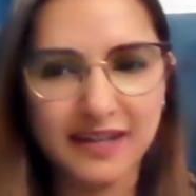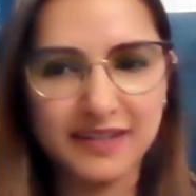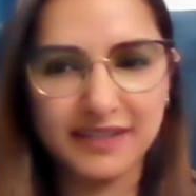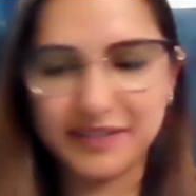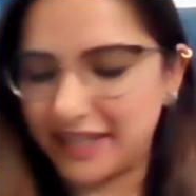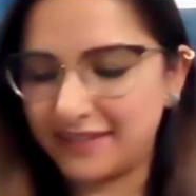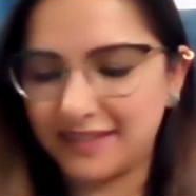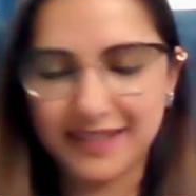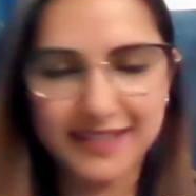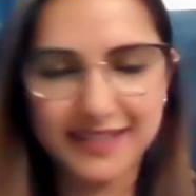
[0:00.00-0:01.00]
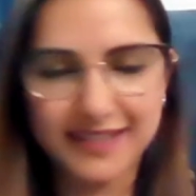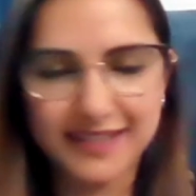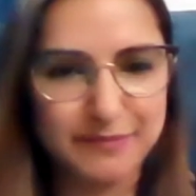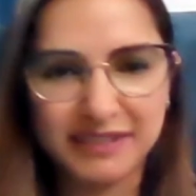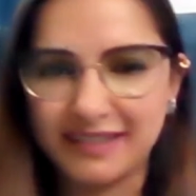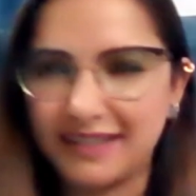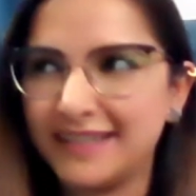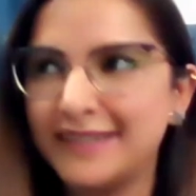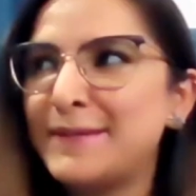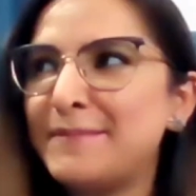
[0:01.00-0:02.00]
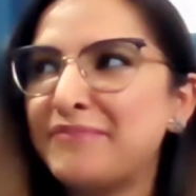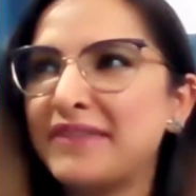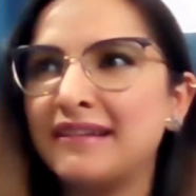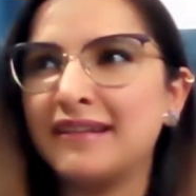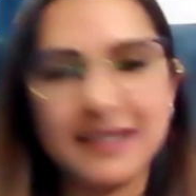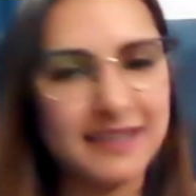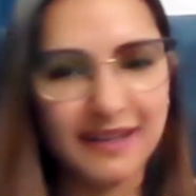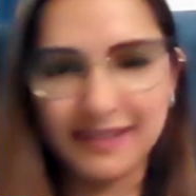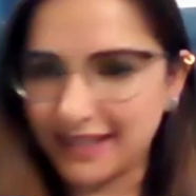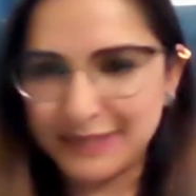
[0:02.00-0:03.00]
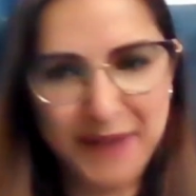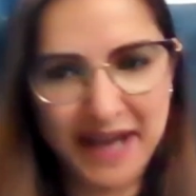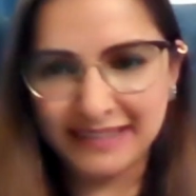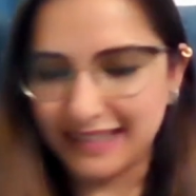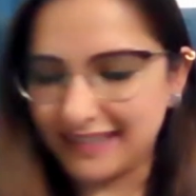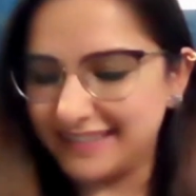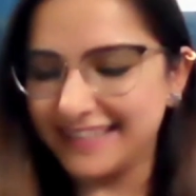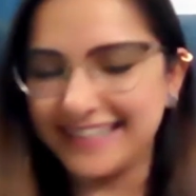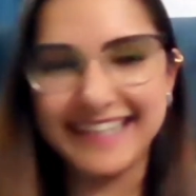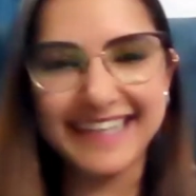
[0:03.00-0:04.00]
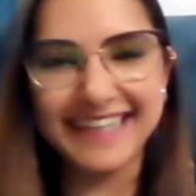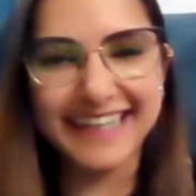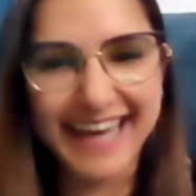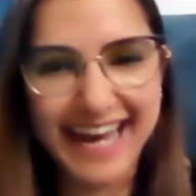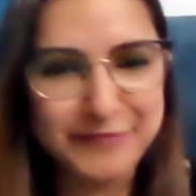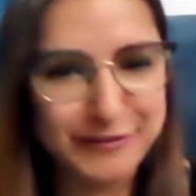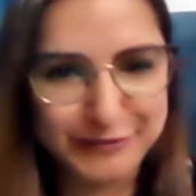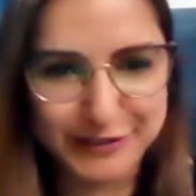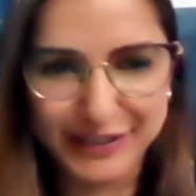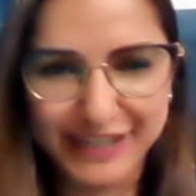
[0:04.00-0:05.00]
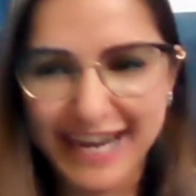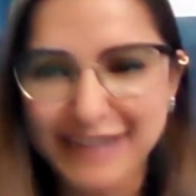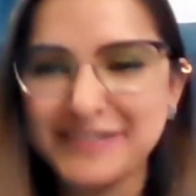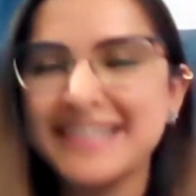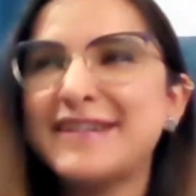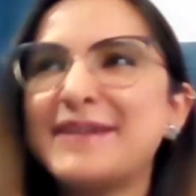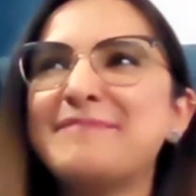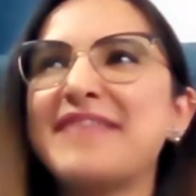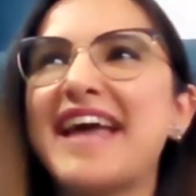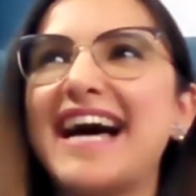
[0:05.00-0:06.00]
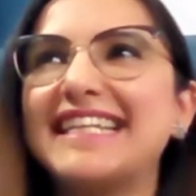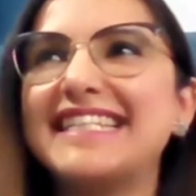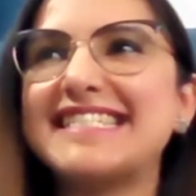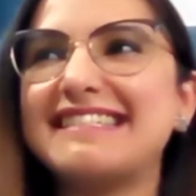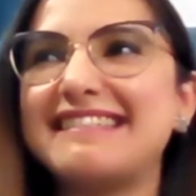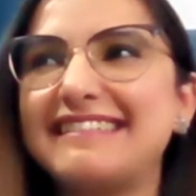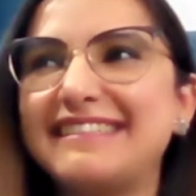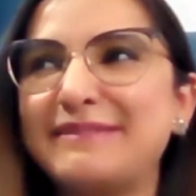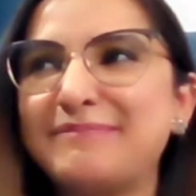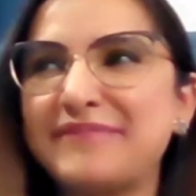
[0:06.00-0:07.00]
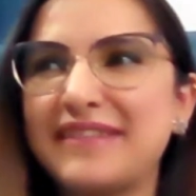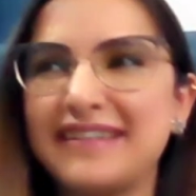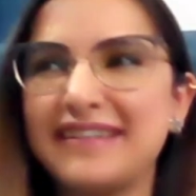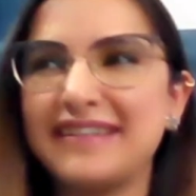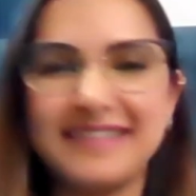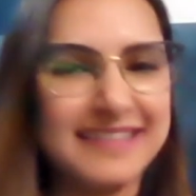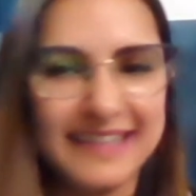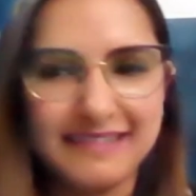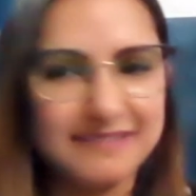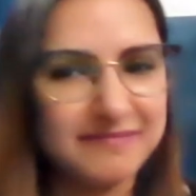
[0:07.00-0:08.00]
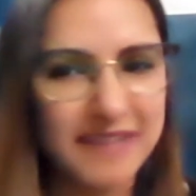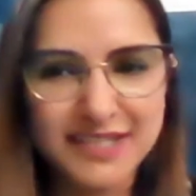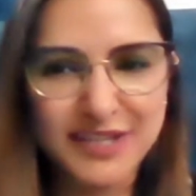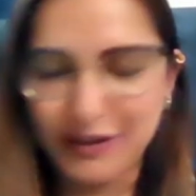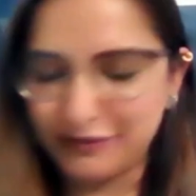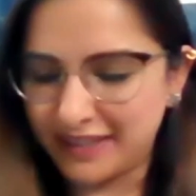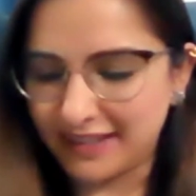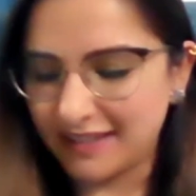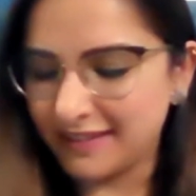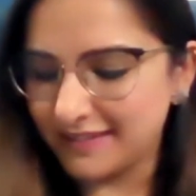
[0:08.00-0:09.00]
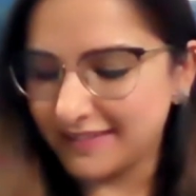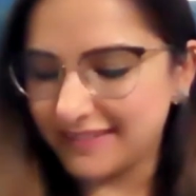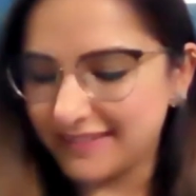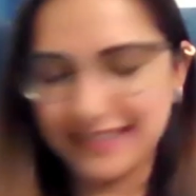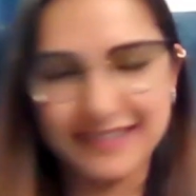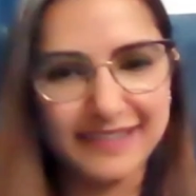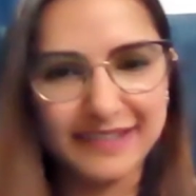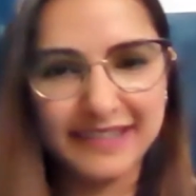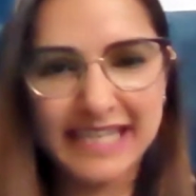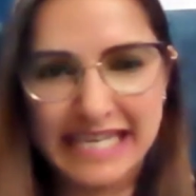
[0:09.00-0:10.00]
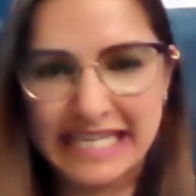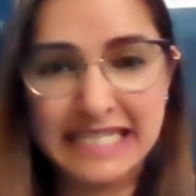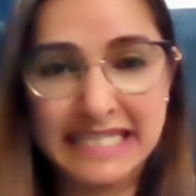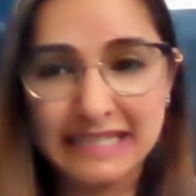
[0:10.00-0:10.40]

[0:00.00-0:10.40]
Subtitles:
credit card, debit card, Aadhaar card, PAN card, a few photographs, and RC of the car, keys,